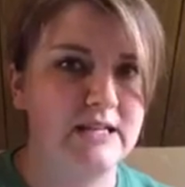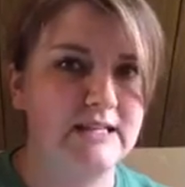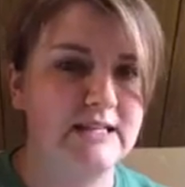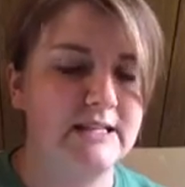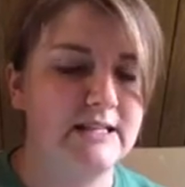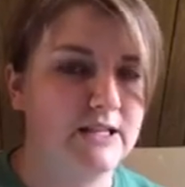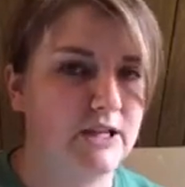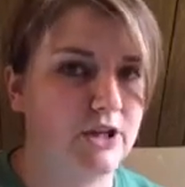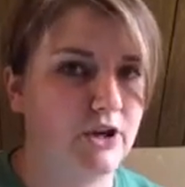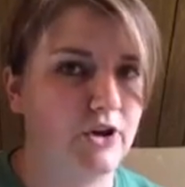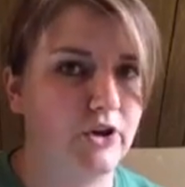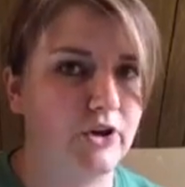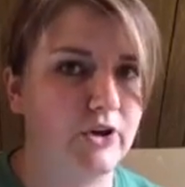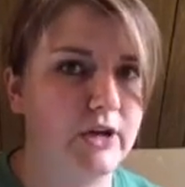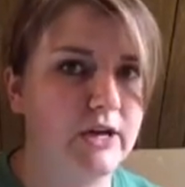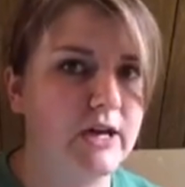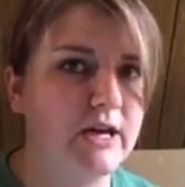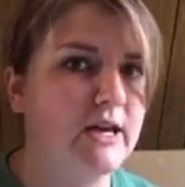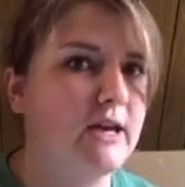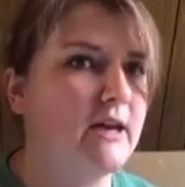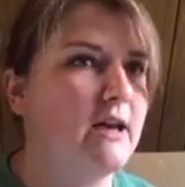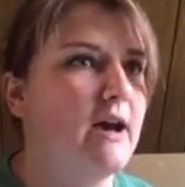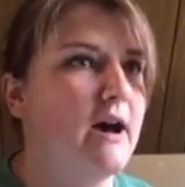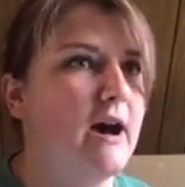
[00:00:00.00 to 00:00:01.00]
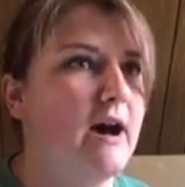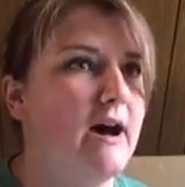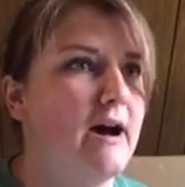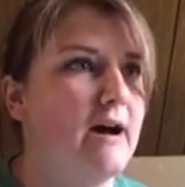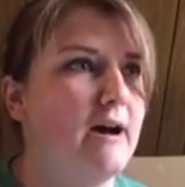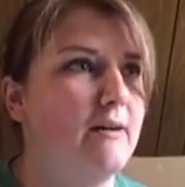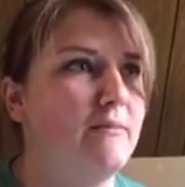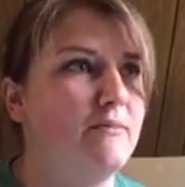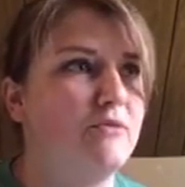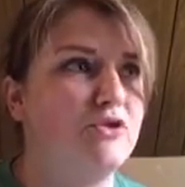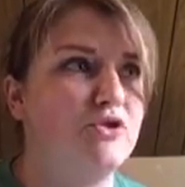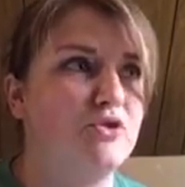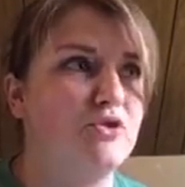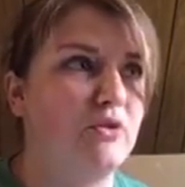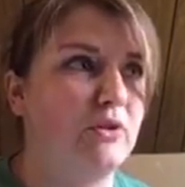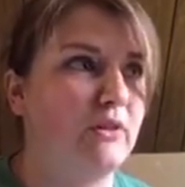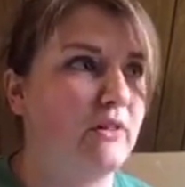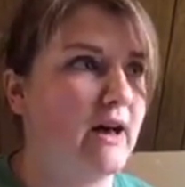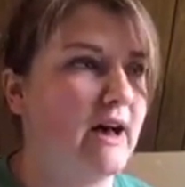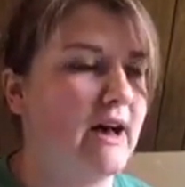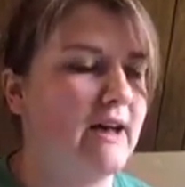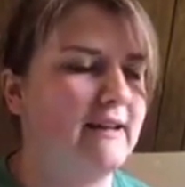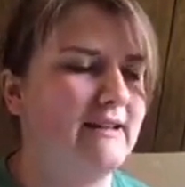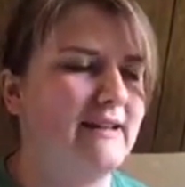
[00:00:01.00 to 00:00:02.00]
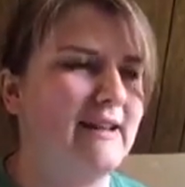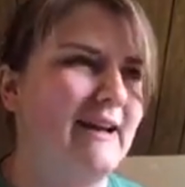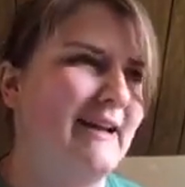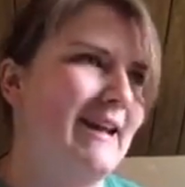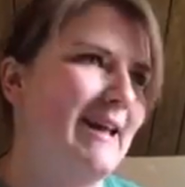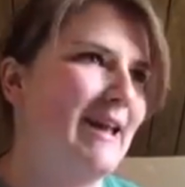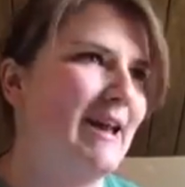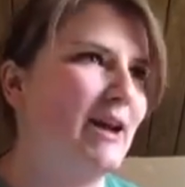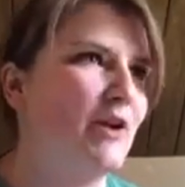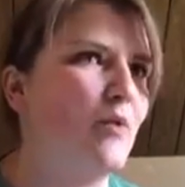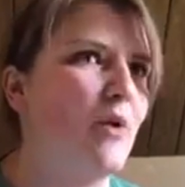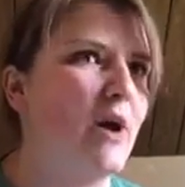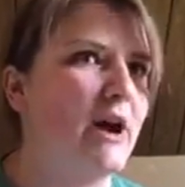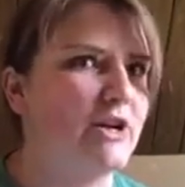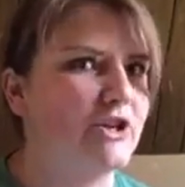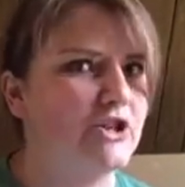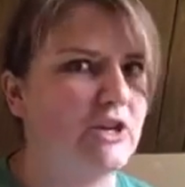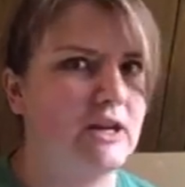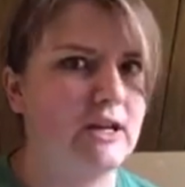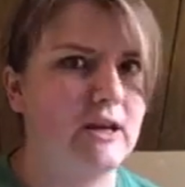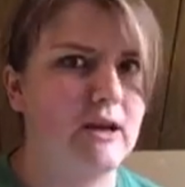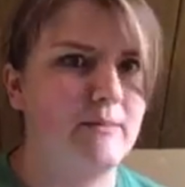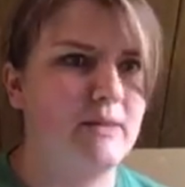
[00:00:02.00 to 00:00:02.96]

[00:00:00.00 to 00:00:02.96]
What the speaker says: still do a lot, not hand washing.